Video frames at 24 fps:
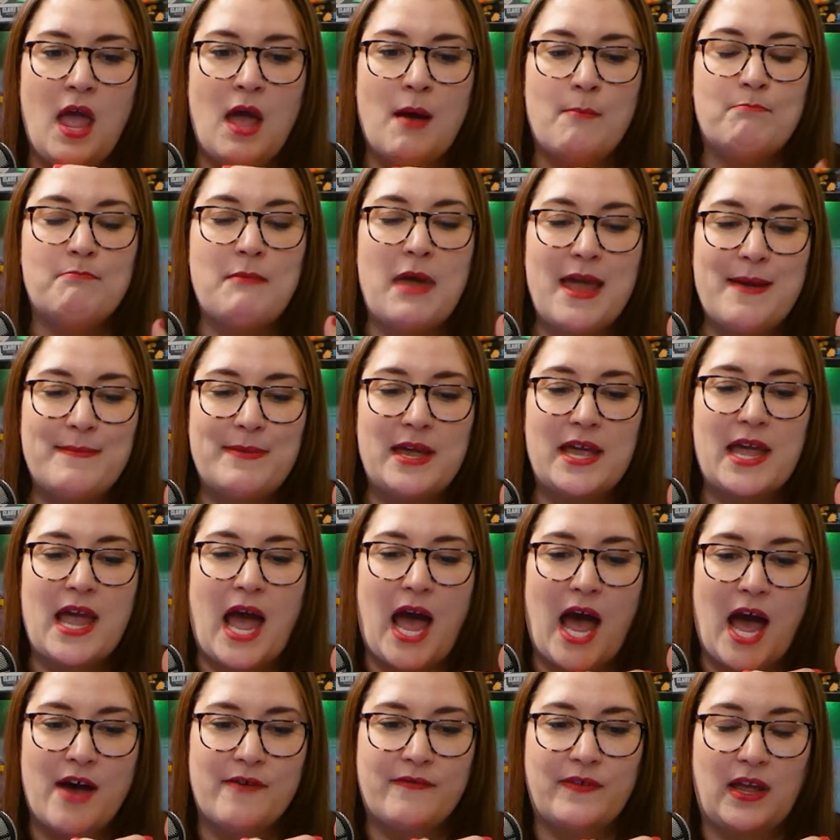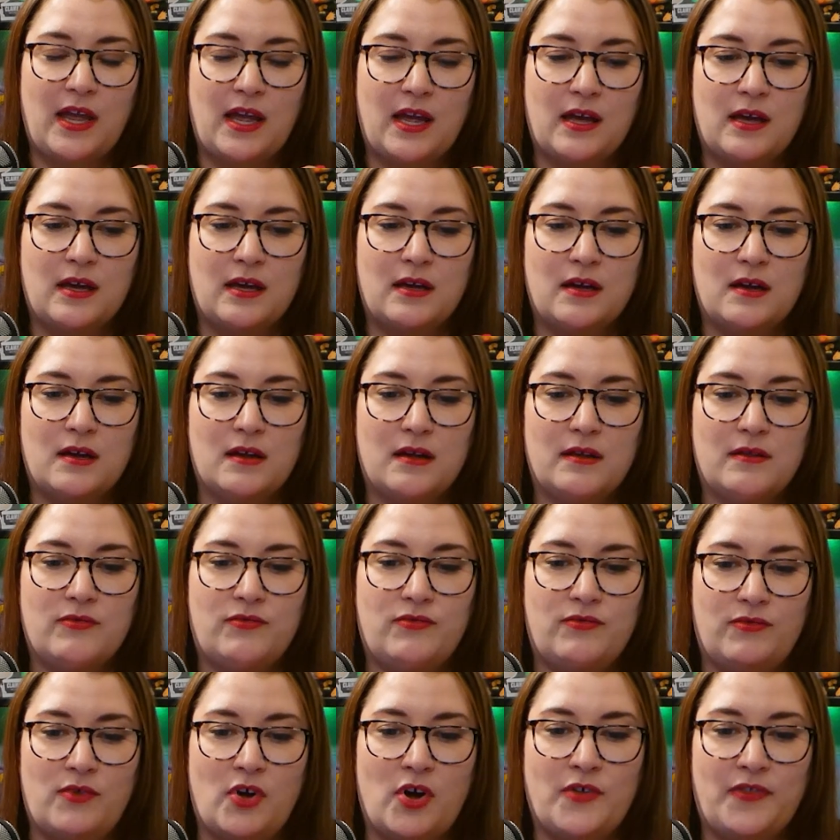maybe having
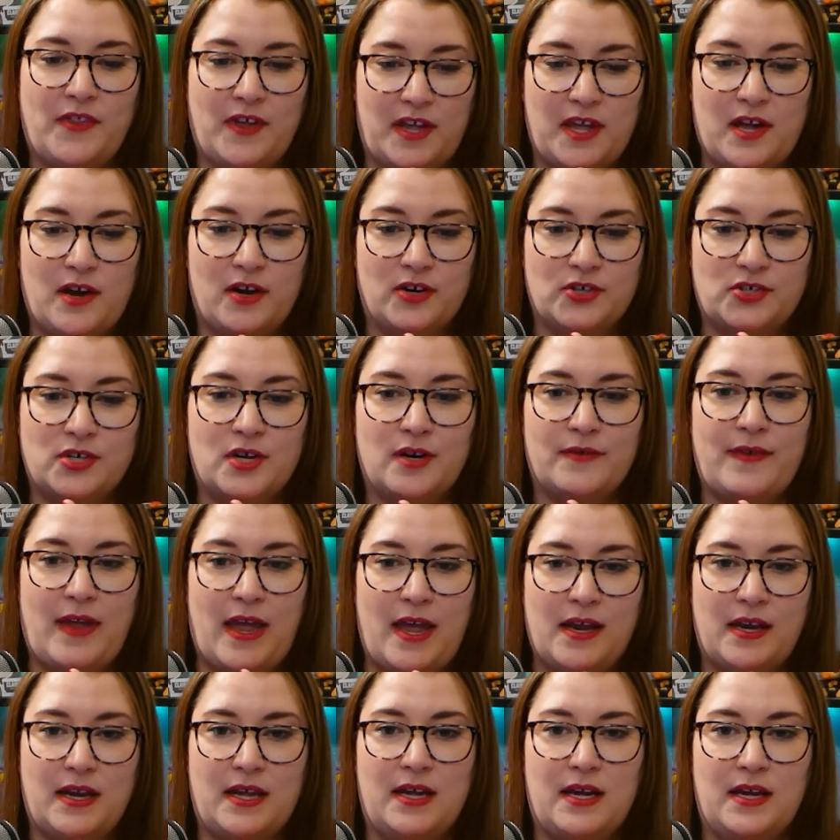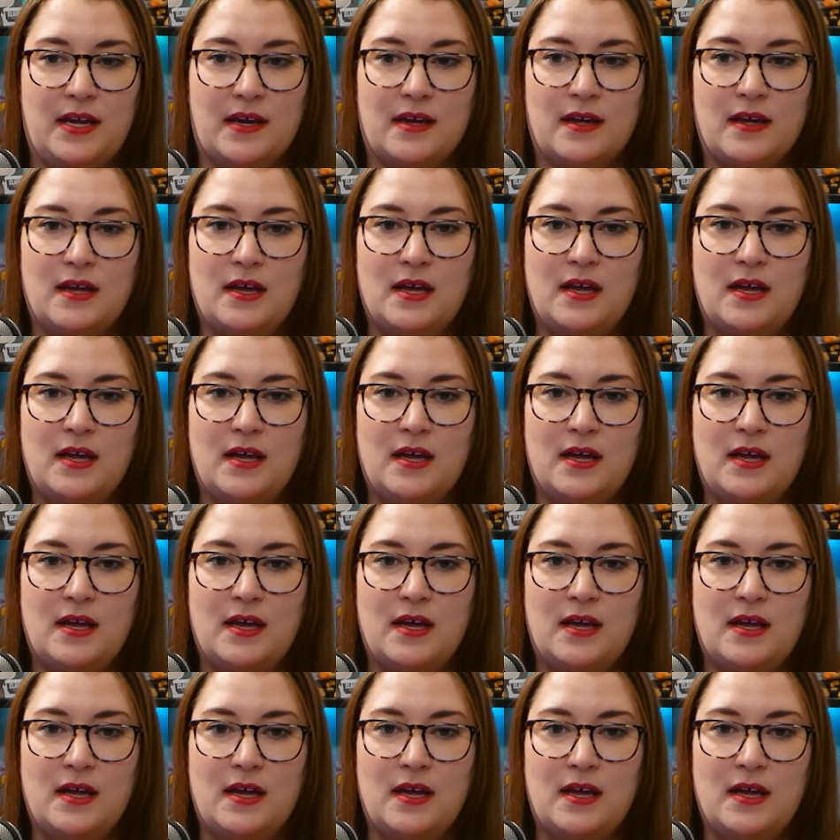the character of Annie